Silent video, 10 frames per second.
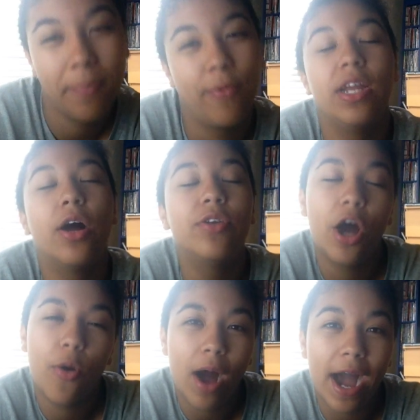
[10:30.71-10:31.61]
But we don't
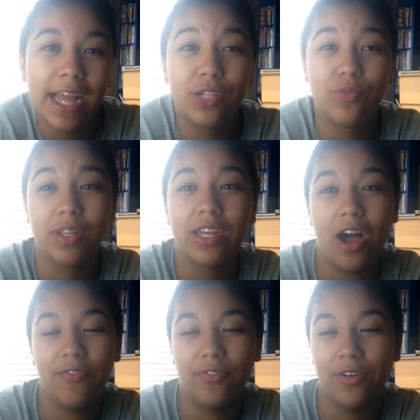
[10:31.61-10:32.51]
know why. It's really
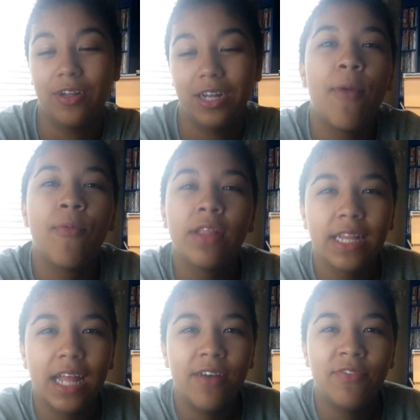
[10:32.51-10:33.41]
awful. I really
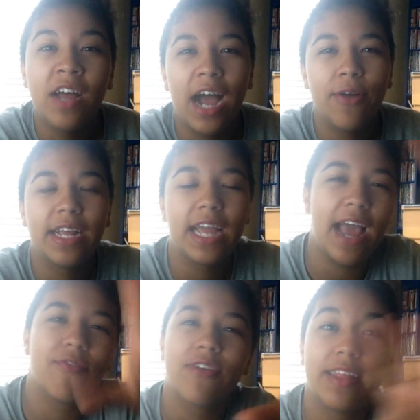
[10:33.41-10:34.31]
love how, like,
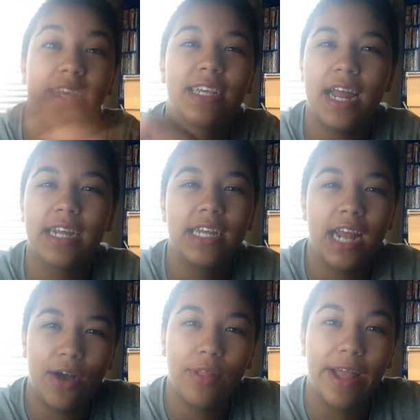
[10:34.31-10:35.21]
everything's connected,
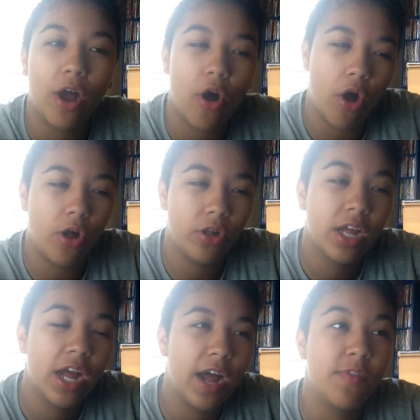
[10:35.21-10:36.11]
how, like,
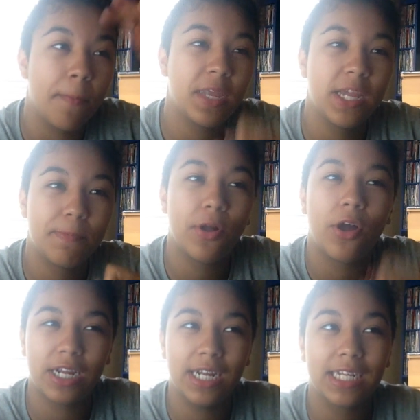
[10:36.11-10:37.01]
all of the people
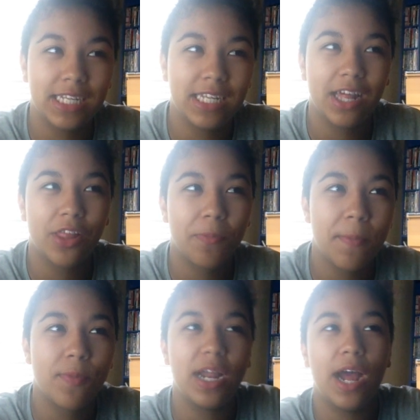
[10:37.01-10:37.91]
are connected to the other
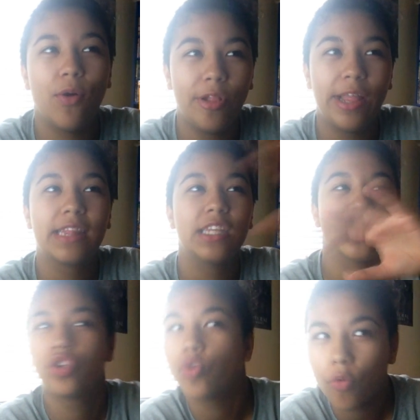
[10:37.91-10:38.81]
people, and how, like, the
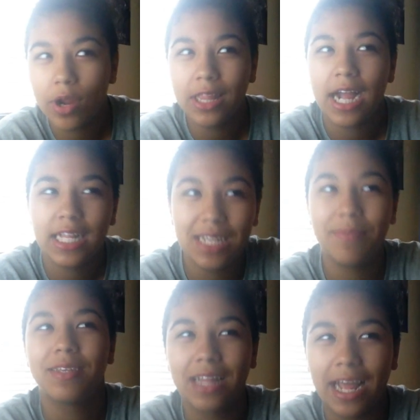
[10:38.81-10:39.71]
storylines
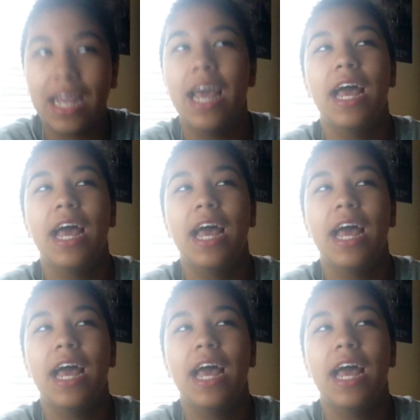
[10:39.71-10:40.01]
seem to, like,